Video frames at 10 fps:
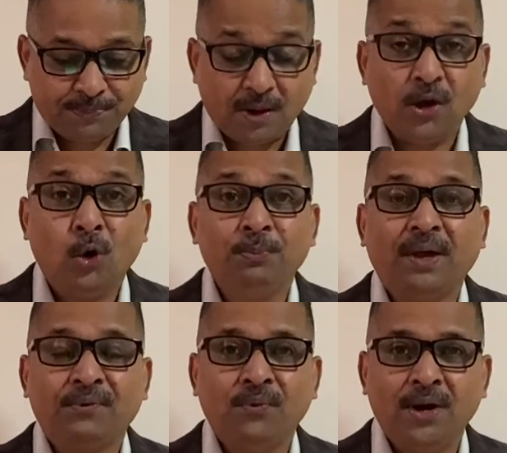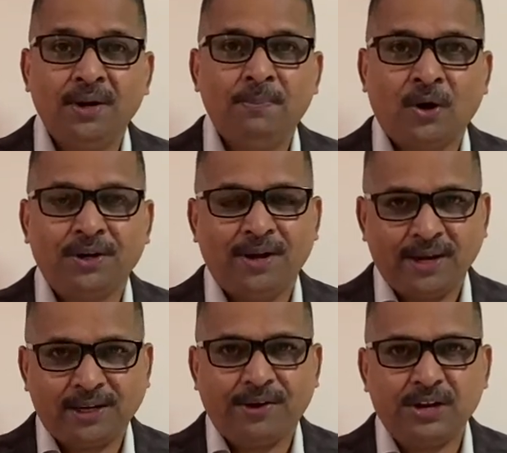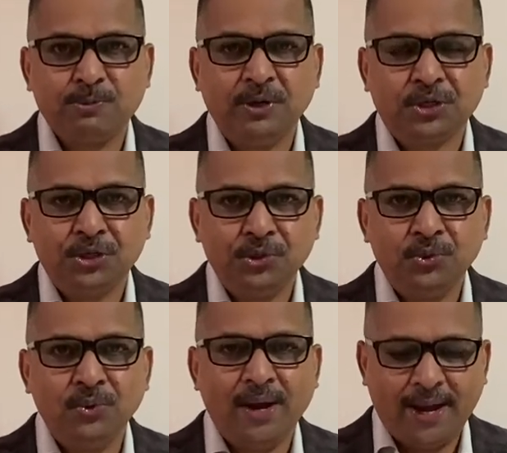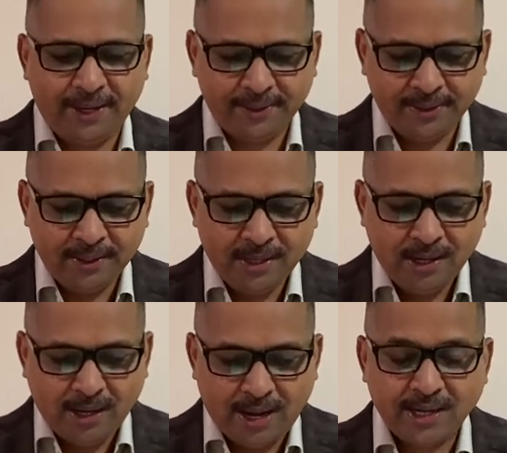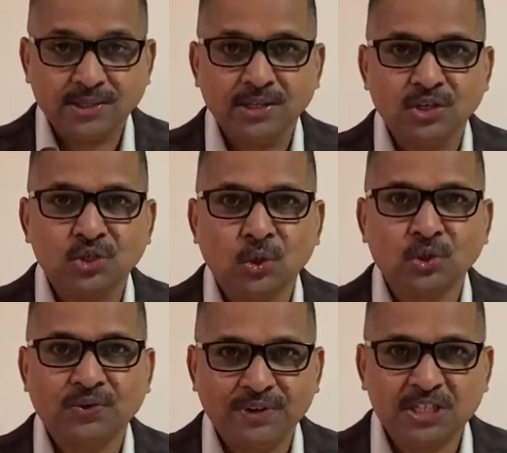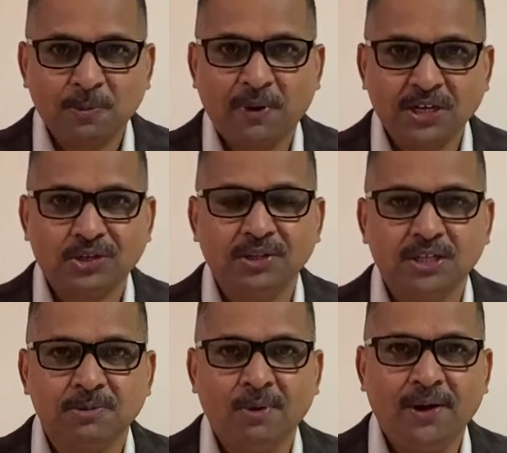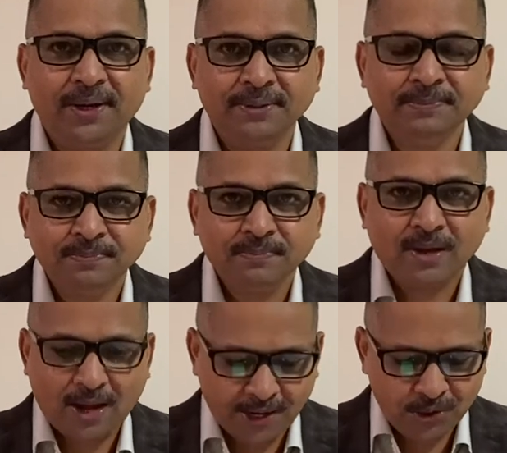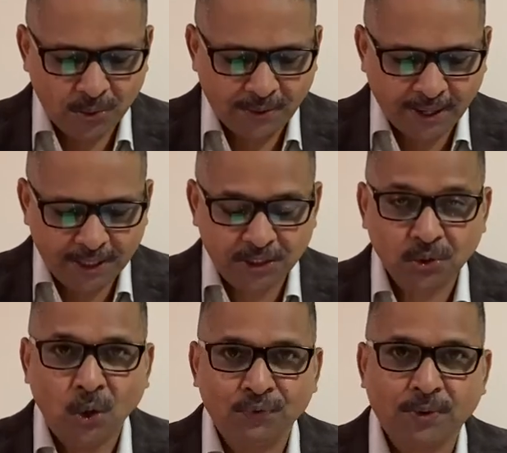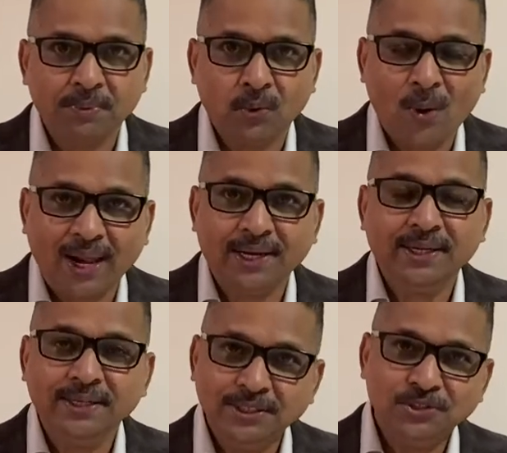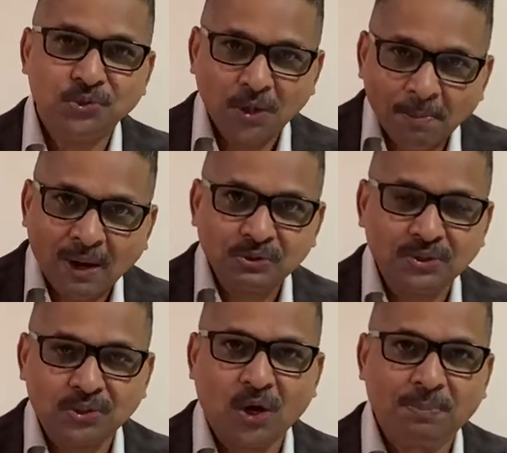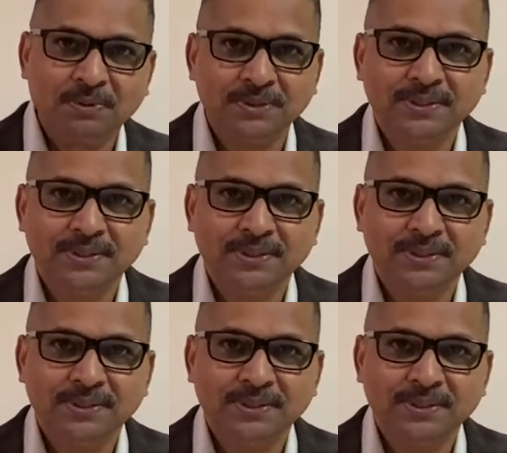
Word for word: I hope that word brought an encouragement to you and has, is a source of inspiration this morning and you're ready to go from your valley to your mountaintop.